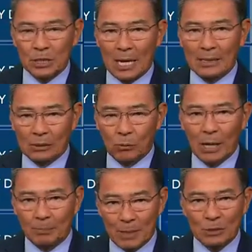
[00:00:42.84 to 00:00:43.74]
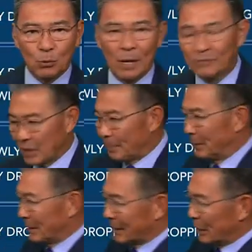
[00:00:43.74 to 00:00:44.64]
island-wide. Best waves
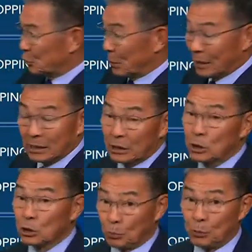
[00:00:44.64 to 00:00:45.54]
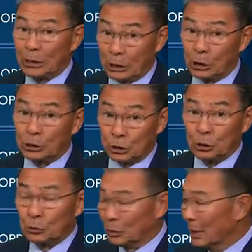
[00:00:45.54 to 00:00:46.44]
up in the country. Conditions are pretty good,
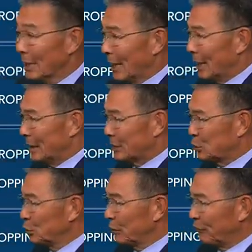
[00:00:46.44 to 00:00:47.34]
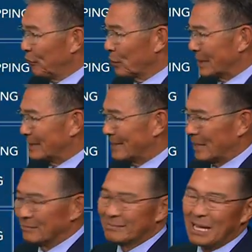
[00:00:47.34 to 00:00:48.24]
too. Uh, a 2 to 4 in
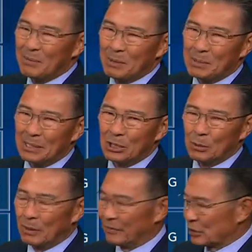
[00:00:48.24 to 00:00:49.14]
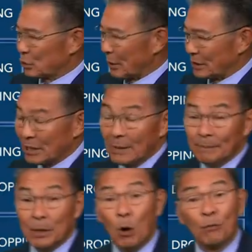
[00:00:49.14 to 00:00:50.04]
town, that might be a little bit of a stretch.
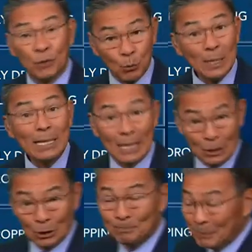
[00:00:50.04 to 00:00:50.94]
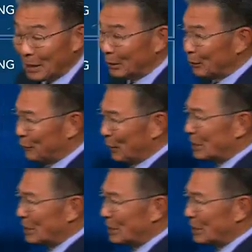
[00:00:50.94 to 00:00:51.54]
Now, over the weekend, though, look for a